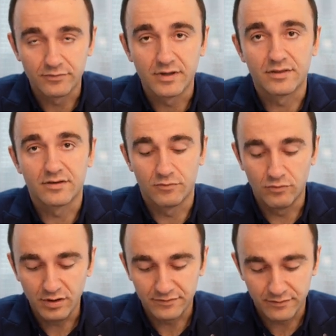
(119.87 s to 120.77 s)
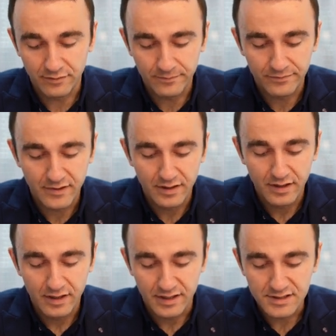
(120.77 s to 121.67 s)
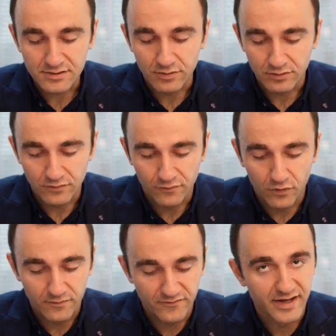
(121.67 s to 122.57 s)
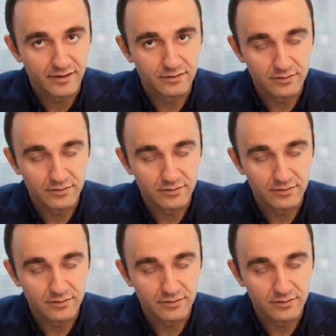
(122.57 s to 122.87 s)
with water, it's going to form phenol,